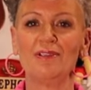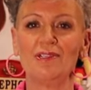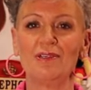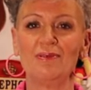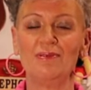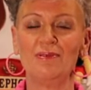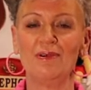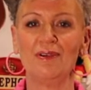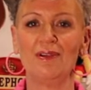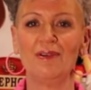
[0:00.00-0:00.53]
to
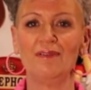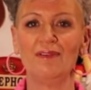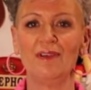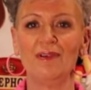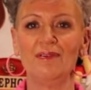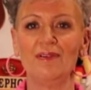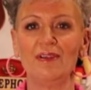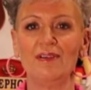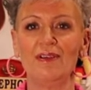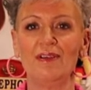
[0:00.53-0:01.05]
all of
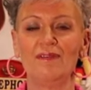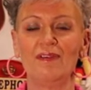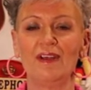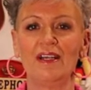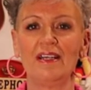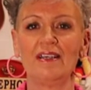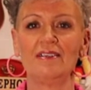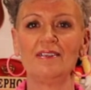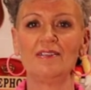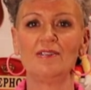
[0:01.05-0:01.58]
you and you
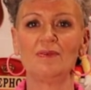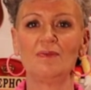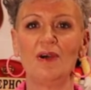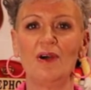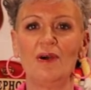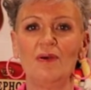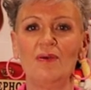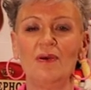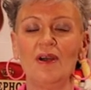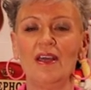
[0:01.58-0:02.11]
feel it as
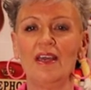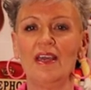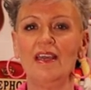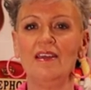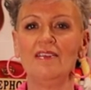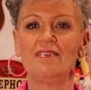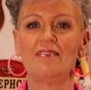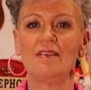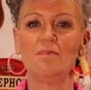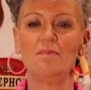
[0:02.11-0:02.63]
well.
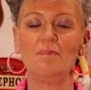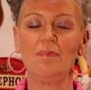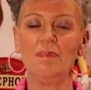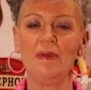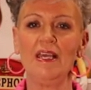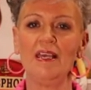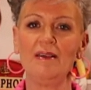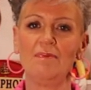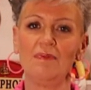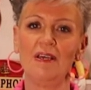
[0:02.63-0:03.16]
It's a
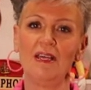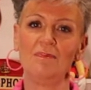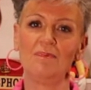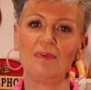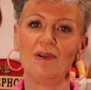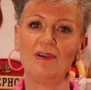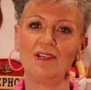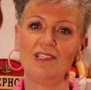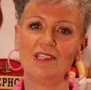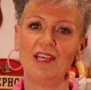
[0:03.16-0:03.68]
big
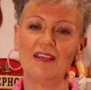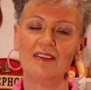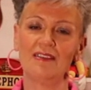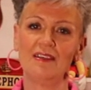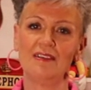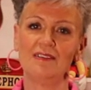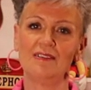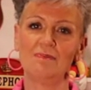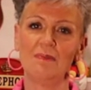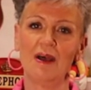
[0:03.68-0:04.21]
project
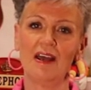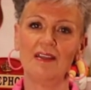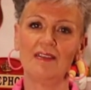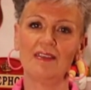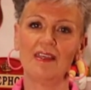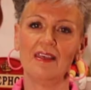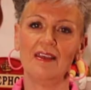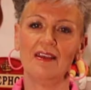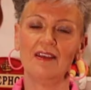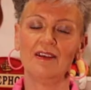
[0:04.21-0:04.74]
this
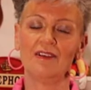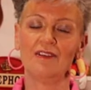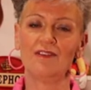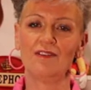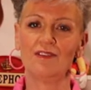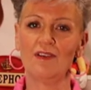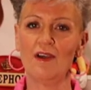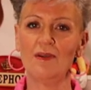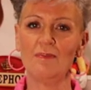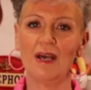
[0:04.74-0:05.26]
month,
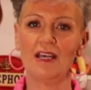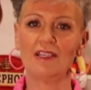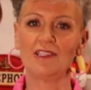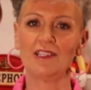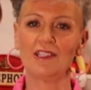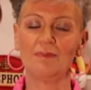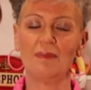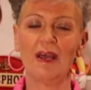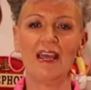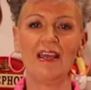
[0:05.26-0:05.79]
so much
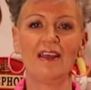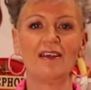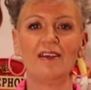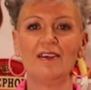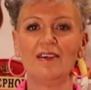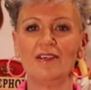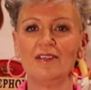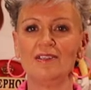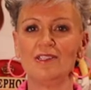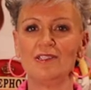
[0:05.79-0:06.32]
to make,
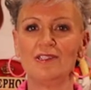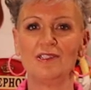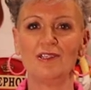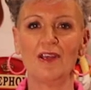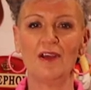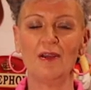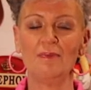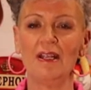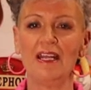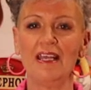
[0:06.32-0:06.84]

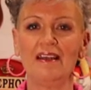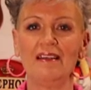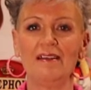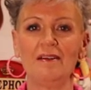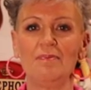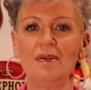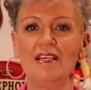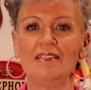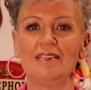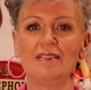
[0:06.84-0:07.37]
so many little
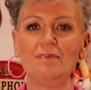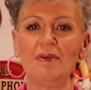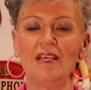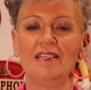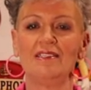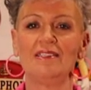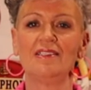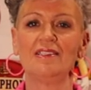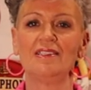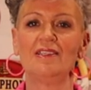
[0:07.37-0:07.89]
bits and
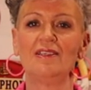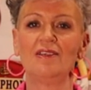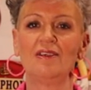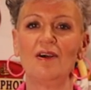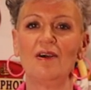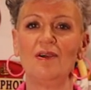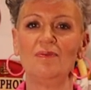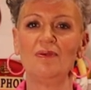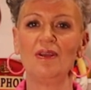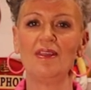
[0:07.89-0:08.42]
pieces that
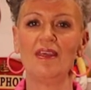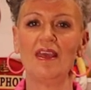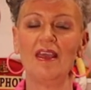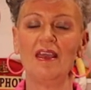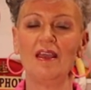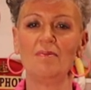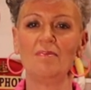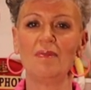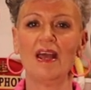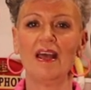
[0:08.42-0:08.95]
go with
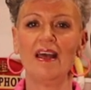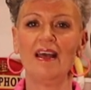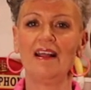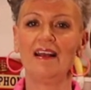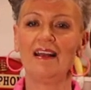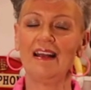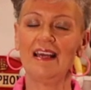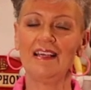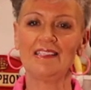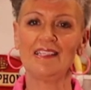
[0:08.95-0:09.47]
him.
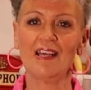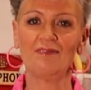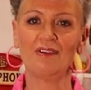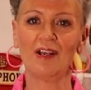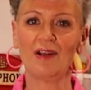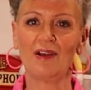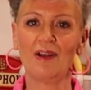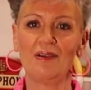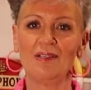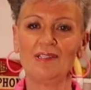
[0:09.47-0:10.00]
Let's have a
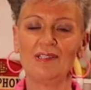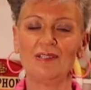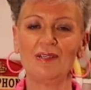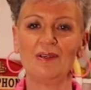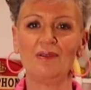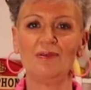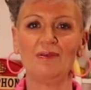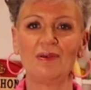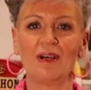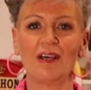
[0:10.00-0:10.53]
closer
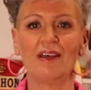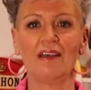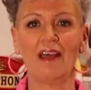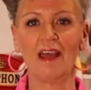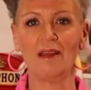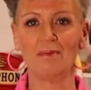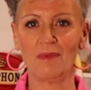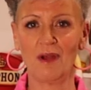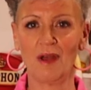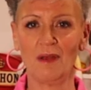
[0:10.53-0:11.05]
look
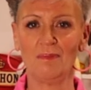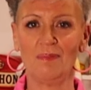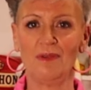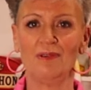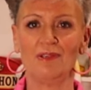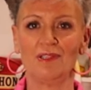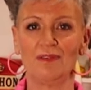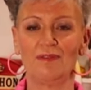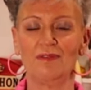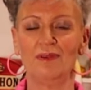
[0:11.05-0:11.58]
at my
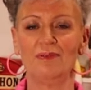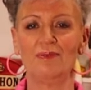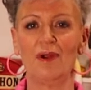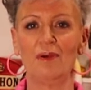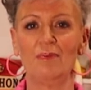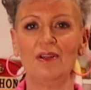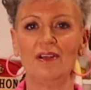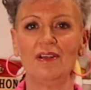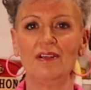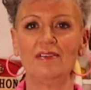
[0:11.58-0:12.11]
beautiful
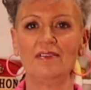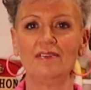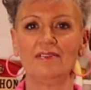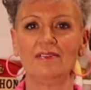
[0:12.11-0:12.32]
Robin.